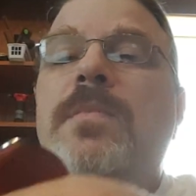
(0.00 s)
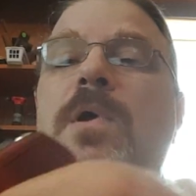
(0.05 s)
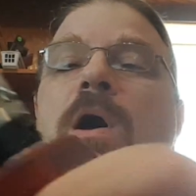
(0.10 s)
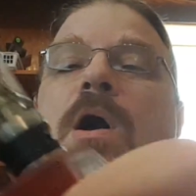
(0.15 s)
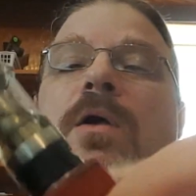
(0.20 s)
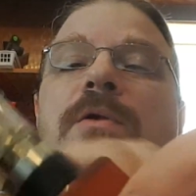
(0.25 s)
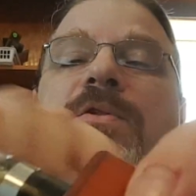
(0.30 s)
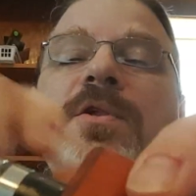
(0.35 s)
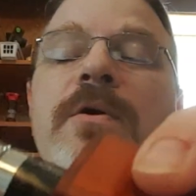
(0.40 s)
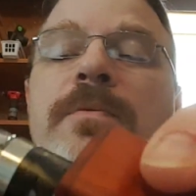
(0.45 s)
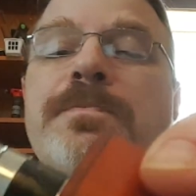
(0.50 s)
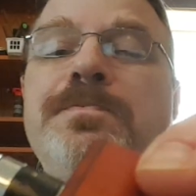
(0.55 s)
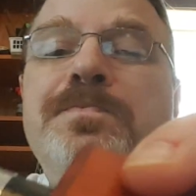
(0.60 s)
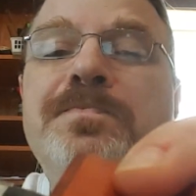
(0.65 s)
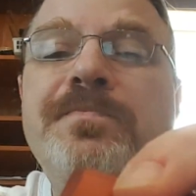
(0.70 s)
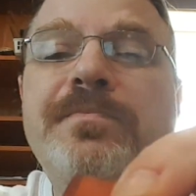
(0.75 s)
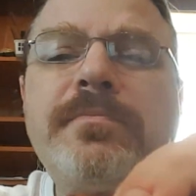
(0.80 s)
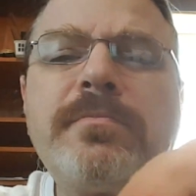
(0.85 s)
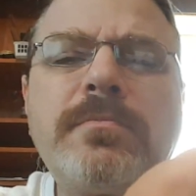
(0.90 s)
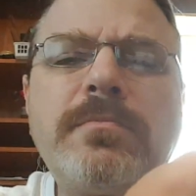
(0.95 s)
Also,
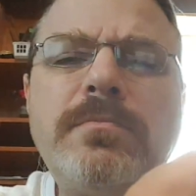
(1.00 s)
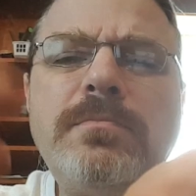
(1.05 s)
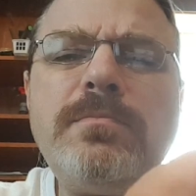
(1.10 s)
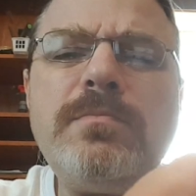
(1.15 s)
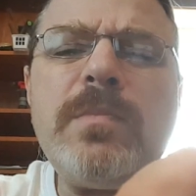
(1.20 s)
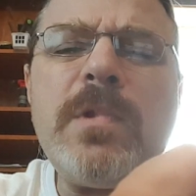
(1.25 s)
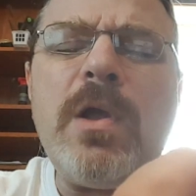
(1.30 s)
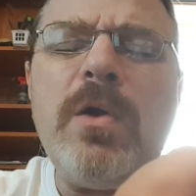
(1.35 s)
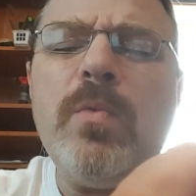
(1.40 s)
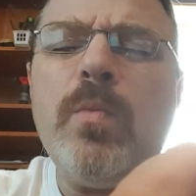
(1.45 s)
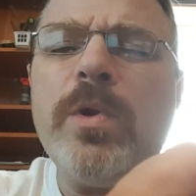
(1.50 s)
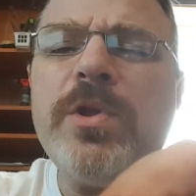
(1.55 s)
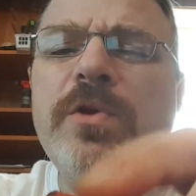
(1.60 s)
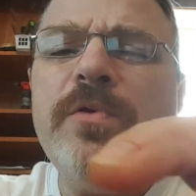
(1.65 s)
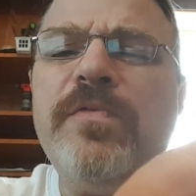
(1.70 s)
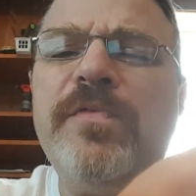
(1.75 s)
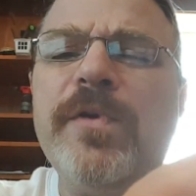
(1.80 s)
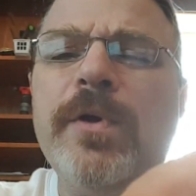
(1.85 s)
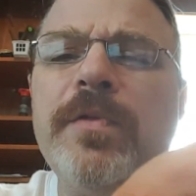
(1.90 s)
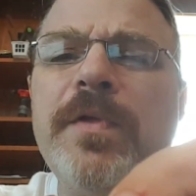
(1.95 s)
when
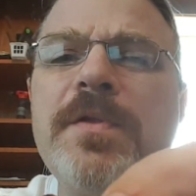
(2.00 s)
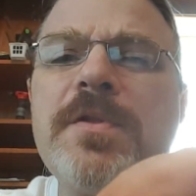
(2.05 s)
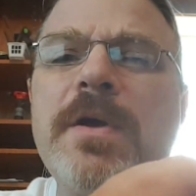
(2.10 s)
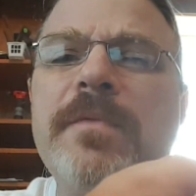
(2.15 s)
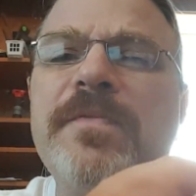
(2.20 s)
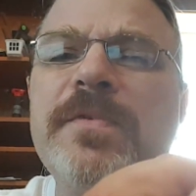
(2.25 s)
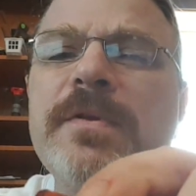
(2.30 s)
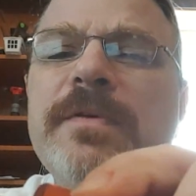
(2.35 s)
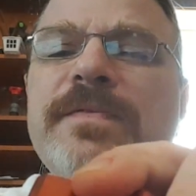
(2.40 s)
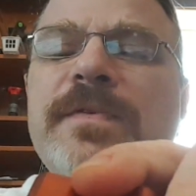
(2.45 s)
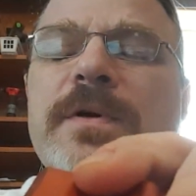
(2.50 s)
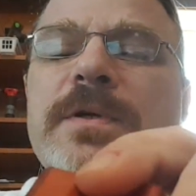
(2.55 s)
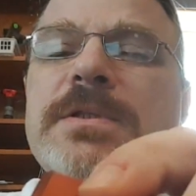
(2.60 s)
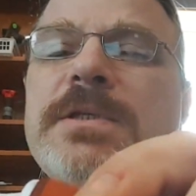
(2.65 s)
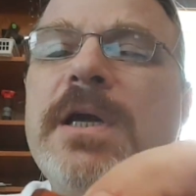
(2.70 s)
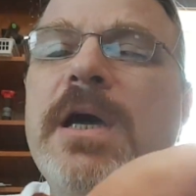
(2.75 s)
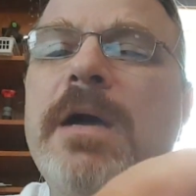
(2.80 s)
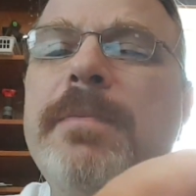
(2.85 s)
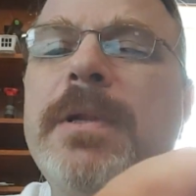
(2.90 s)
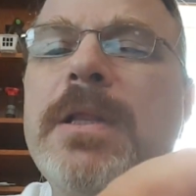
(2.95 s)
you fill these up for the first
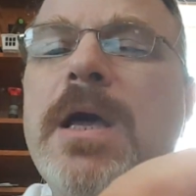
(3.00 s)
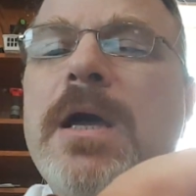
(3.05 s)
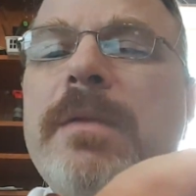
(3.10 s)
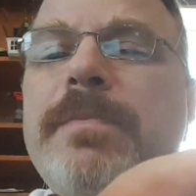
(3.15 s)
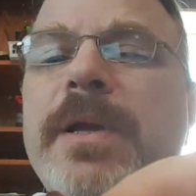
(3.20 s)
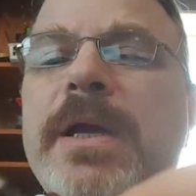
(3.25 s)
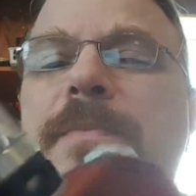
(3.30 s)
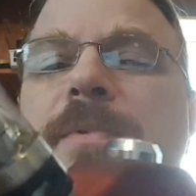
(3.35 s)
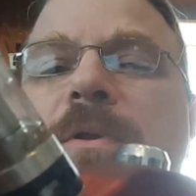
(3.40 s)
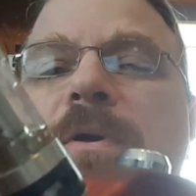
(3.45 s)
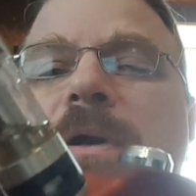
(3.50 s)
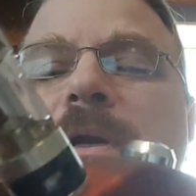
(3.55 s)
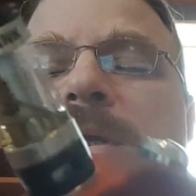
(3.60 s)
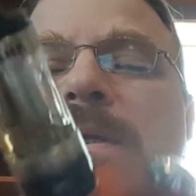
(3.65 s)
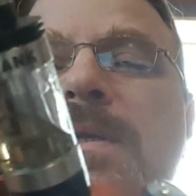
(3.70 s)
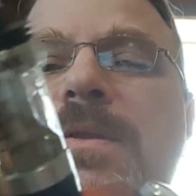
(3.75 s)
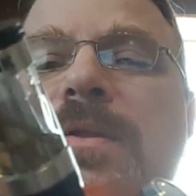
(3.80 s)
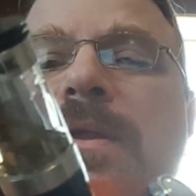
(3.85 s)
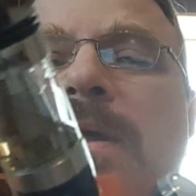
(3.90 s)
time, a lot of people are going to